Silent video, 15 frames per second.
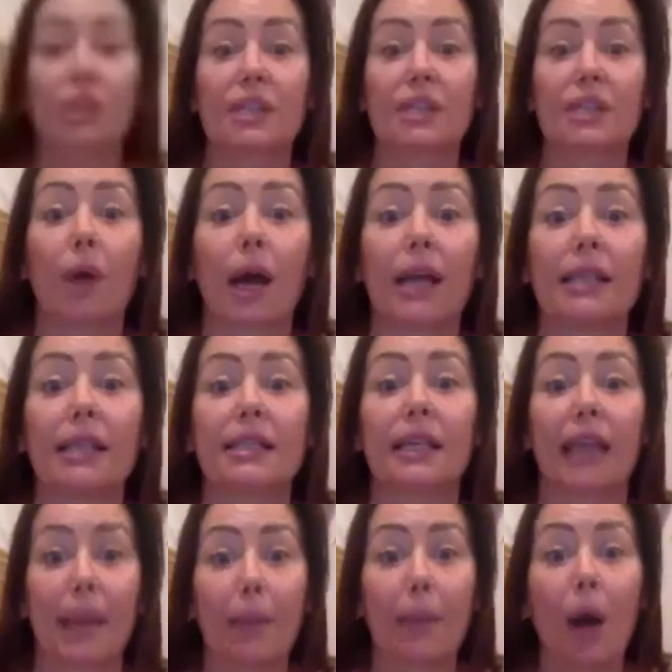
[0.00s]
mind and
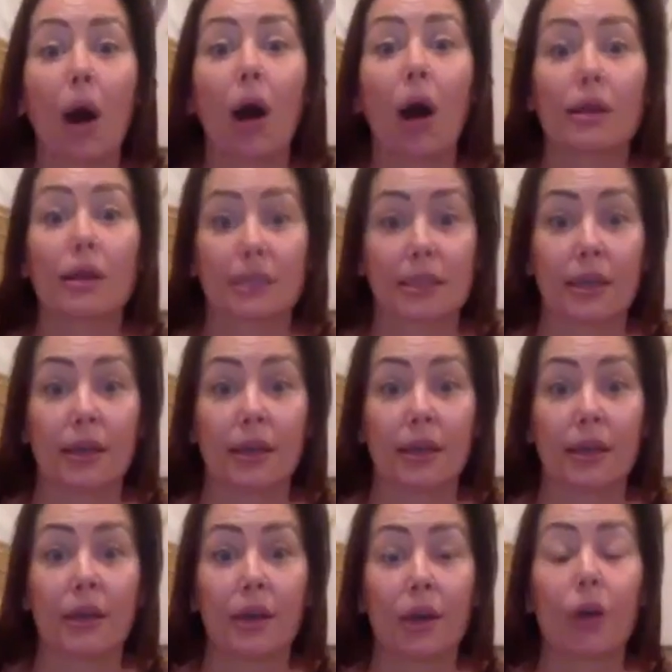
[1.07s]
get past the
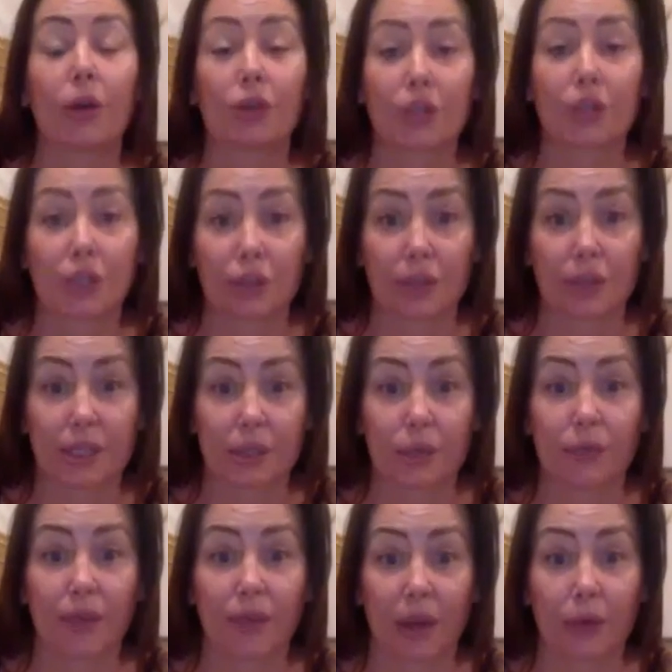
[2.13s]
conscious
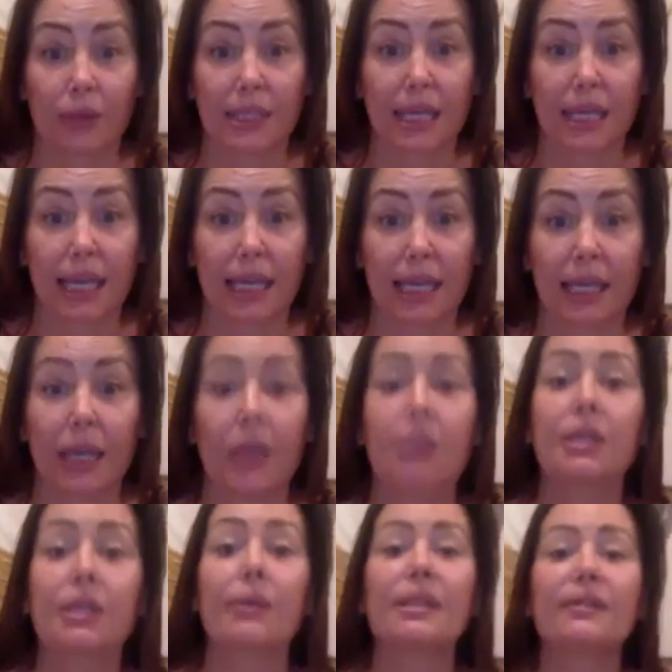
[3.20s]
critical faculty.
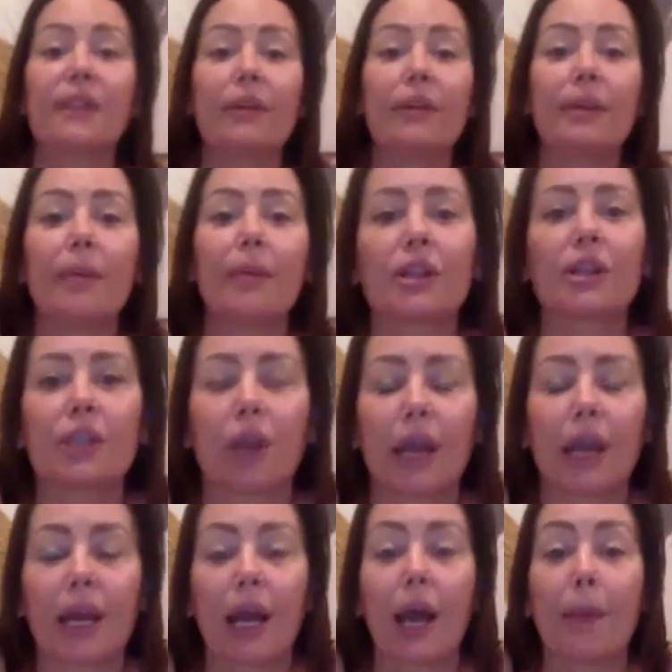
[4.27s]
So it's very much
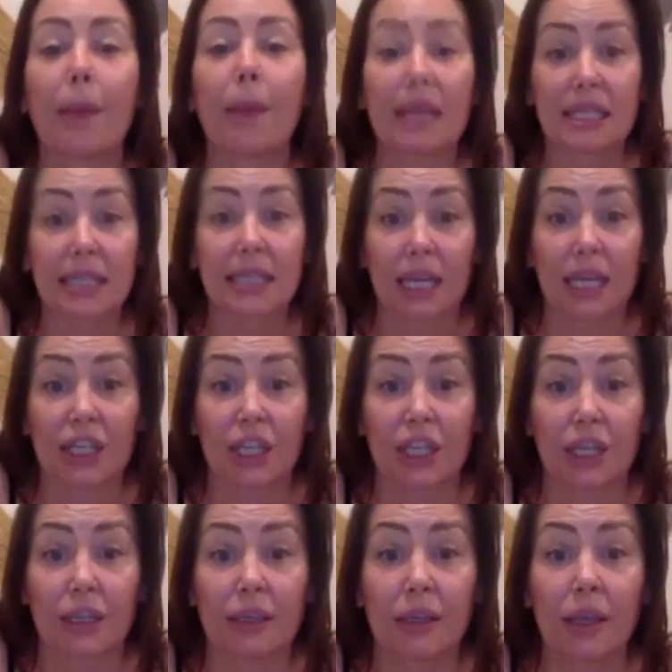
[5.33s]
like a
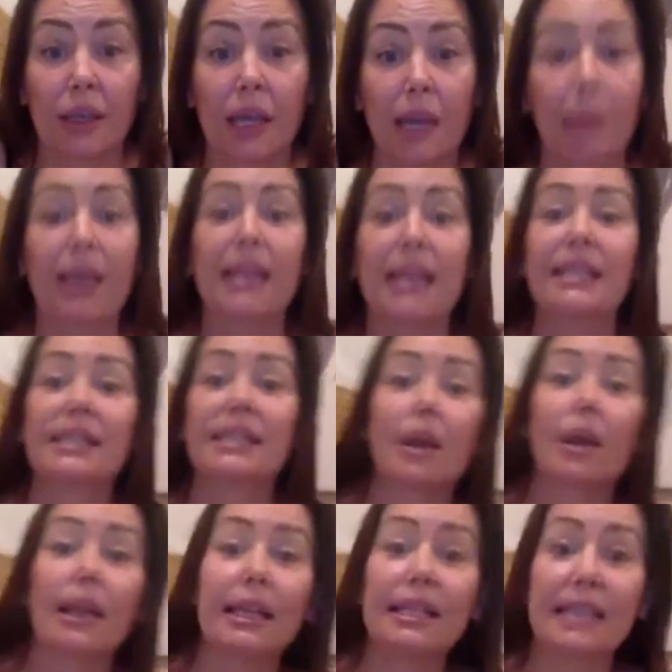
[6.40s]
meditation, but it's
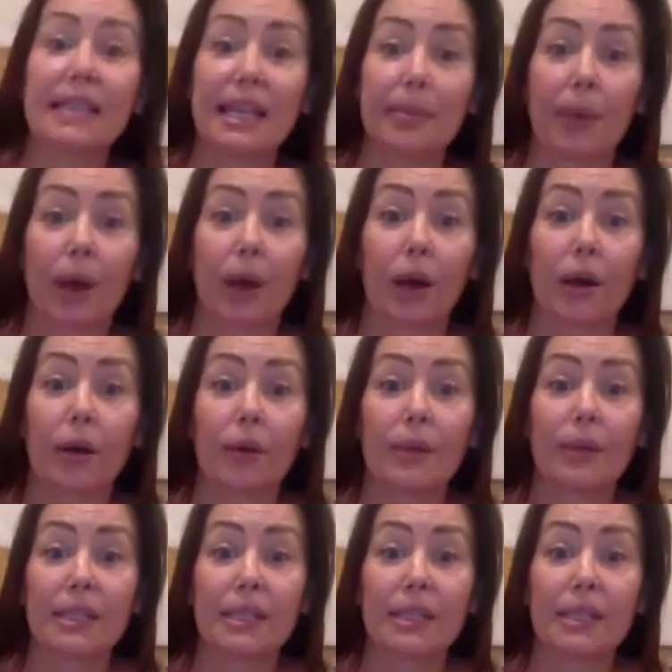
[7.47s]
slightly deeper. We